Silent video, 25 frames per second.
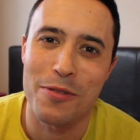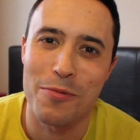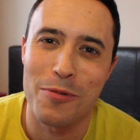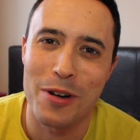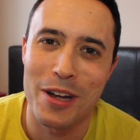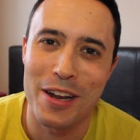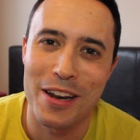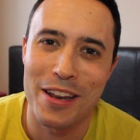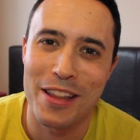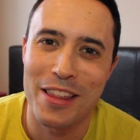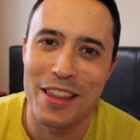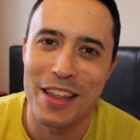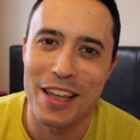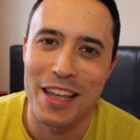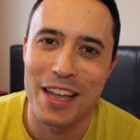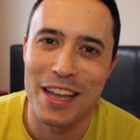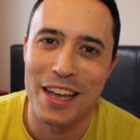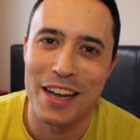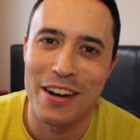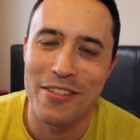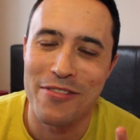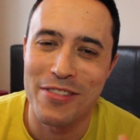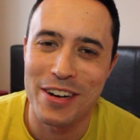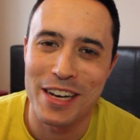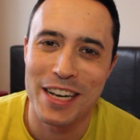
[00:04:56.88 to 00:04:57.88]
the one
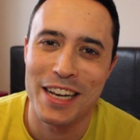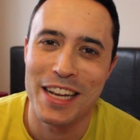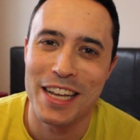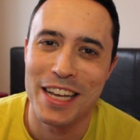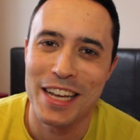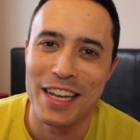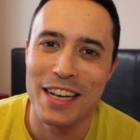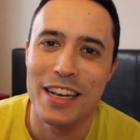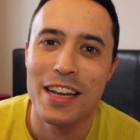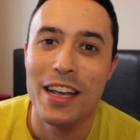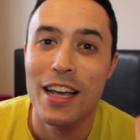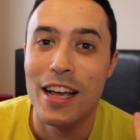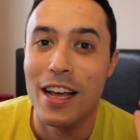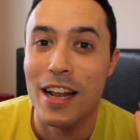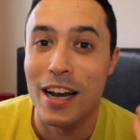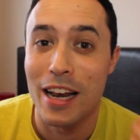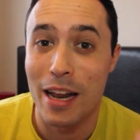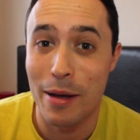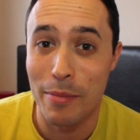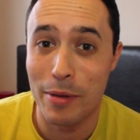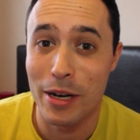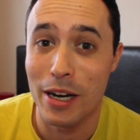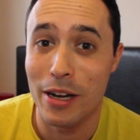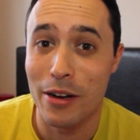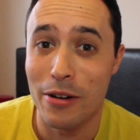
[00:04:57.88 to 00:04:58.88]
thing I really need.
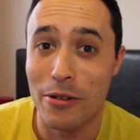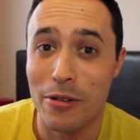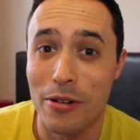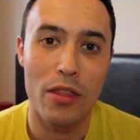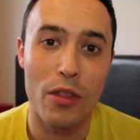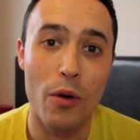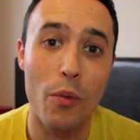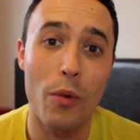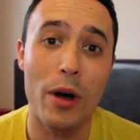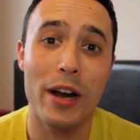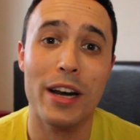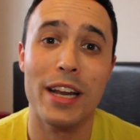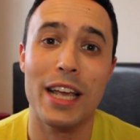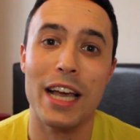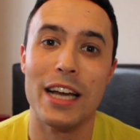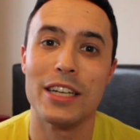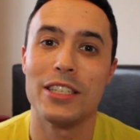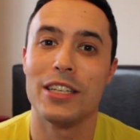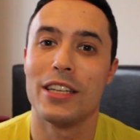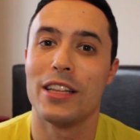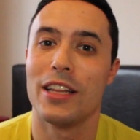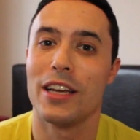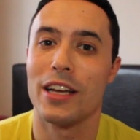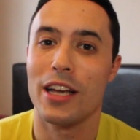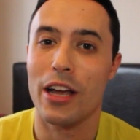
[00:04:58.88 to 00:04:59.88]
Let me know. The one
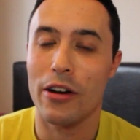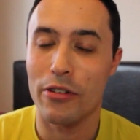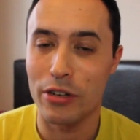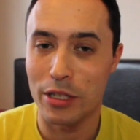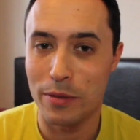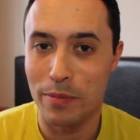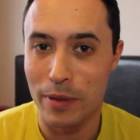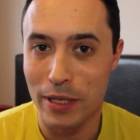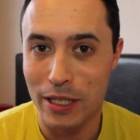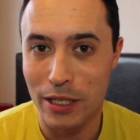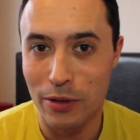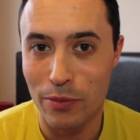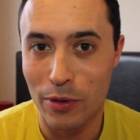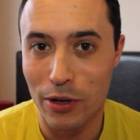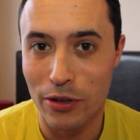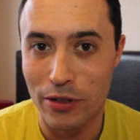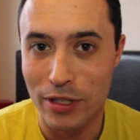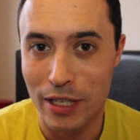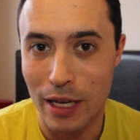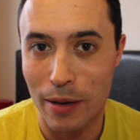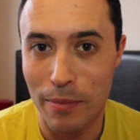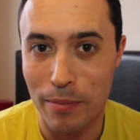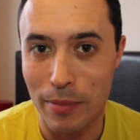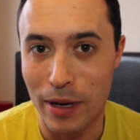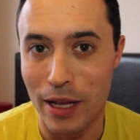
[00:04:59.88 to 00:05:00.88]
gadget that Curry's PC World
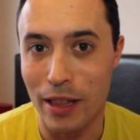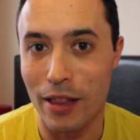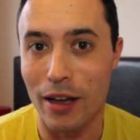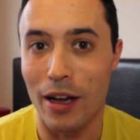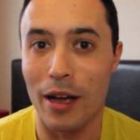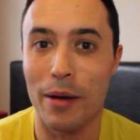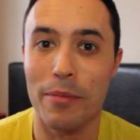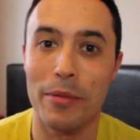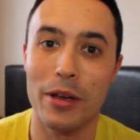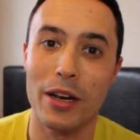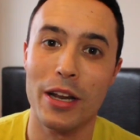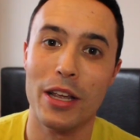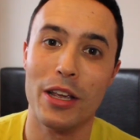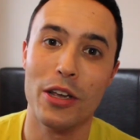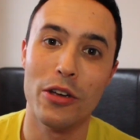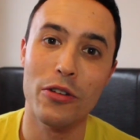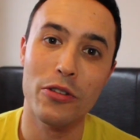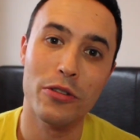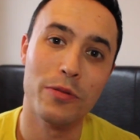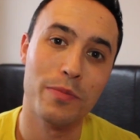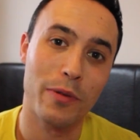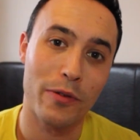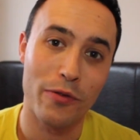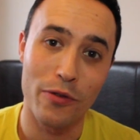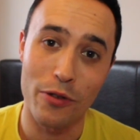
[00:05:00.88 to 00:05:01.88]
sent me that I'm going to
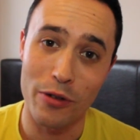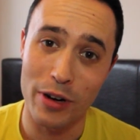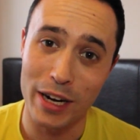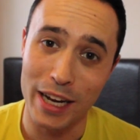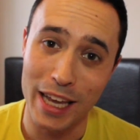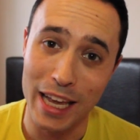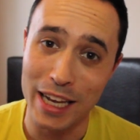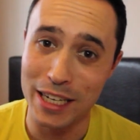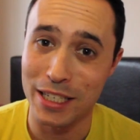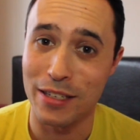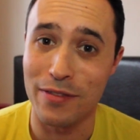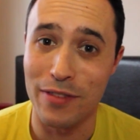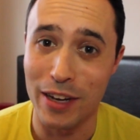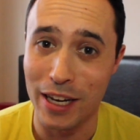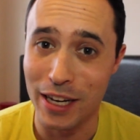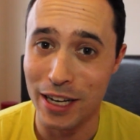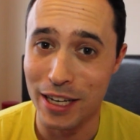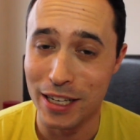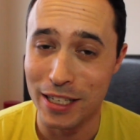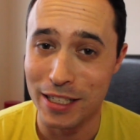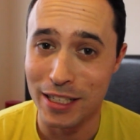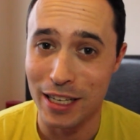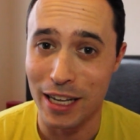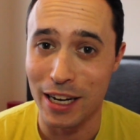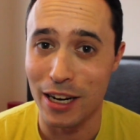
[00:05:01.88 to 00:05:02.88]
use before I get to Vegas,